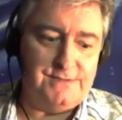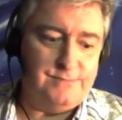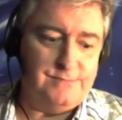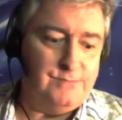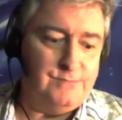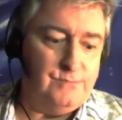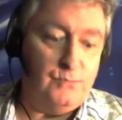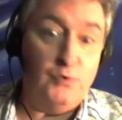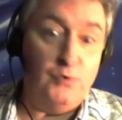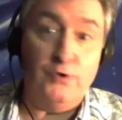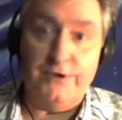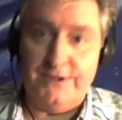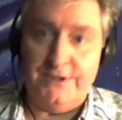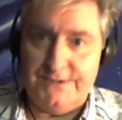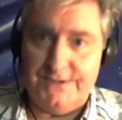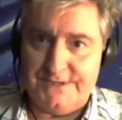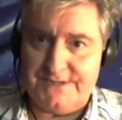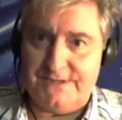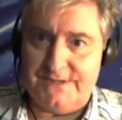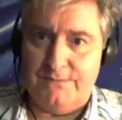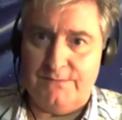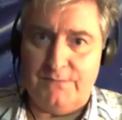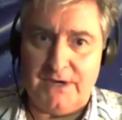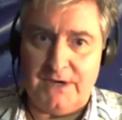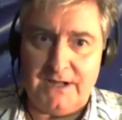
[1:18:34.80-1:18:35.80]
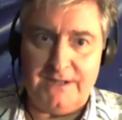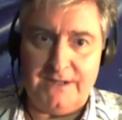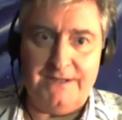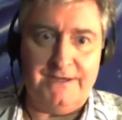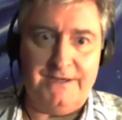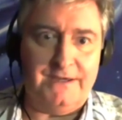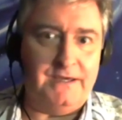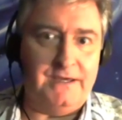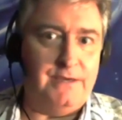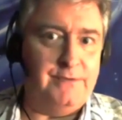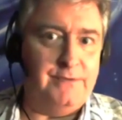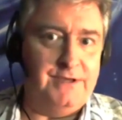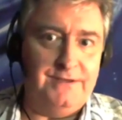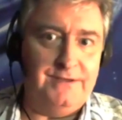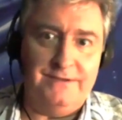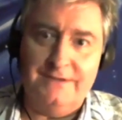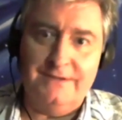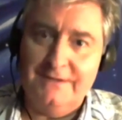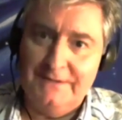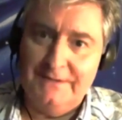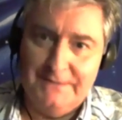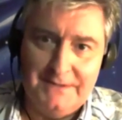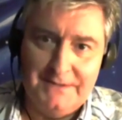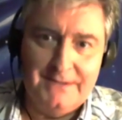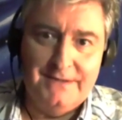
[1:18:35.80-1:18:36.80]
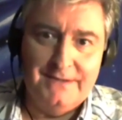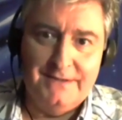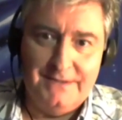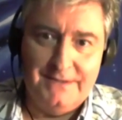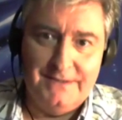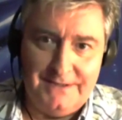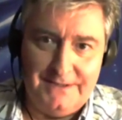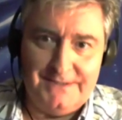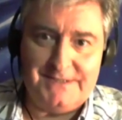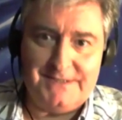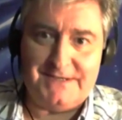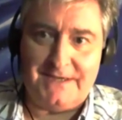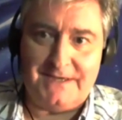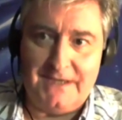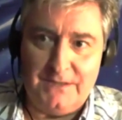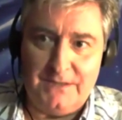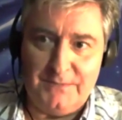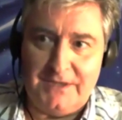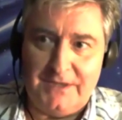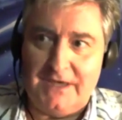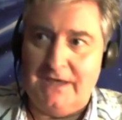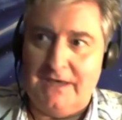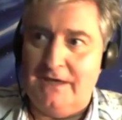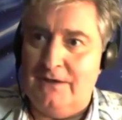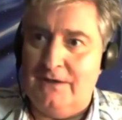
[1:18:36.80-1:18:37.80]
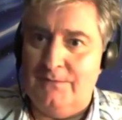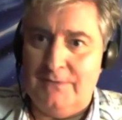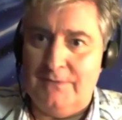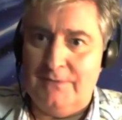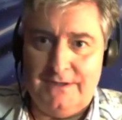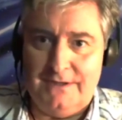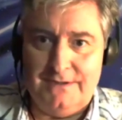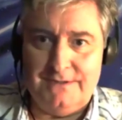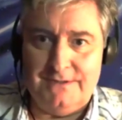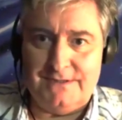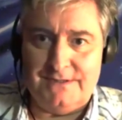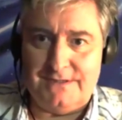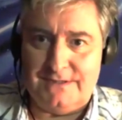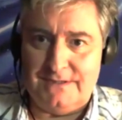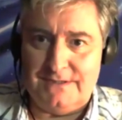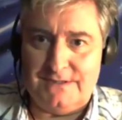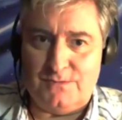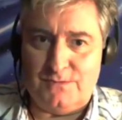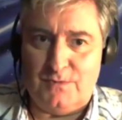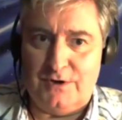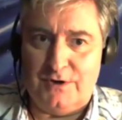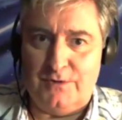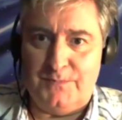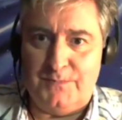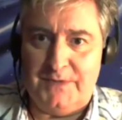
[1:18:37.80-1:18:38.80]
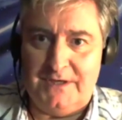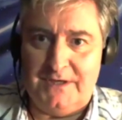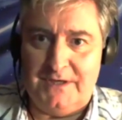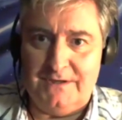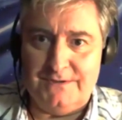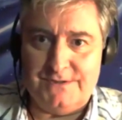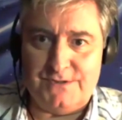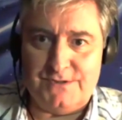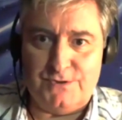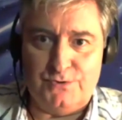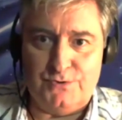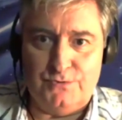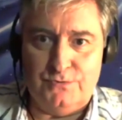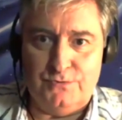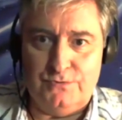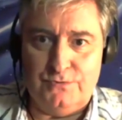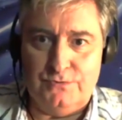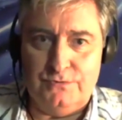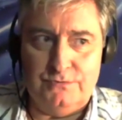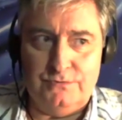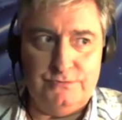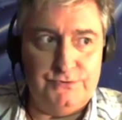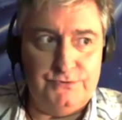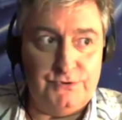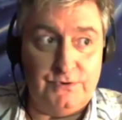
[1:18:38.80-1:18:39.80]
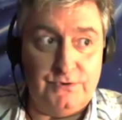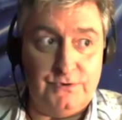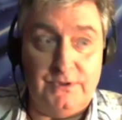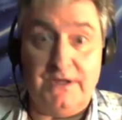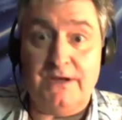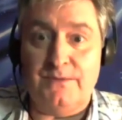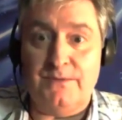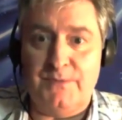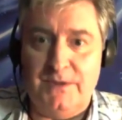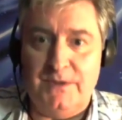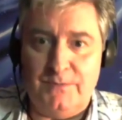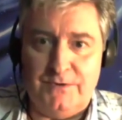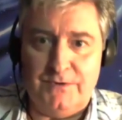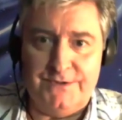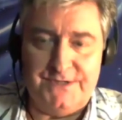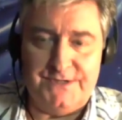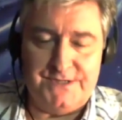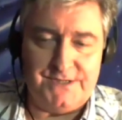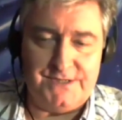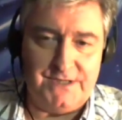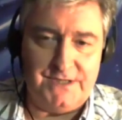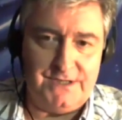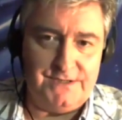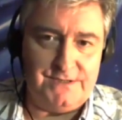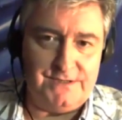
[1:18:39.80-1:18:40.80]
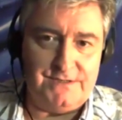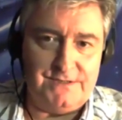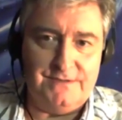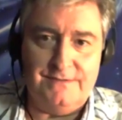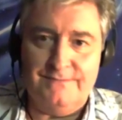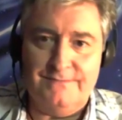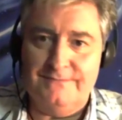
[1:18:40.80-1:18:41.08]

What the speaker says: more than symbolic. I mean, escape game is what appeals to a lot of people these days.